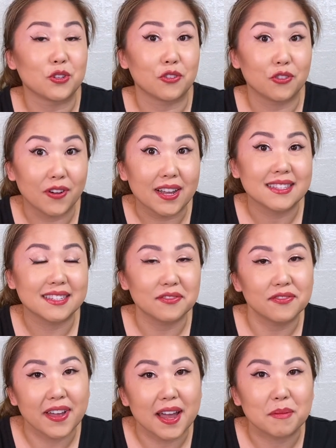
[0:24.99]
your friends
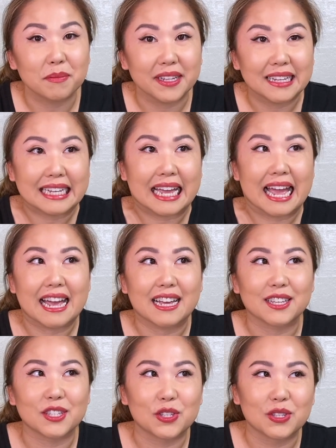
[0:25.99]
and family
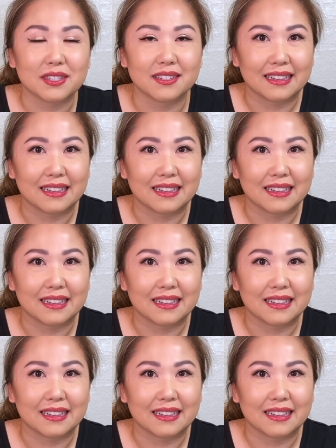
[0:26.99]
as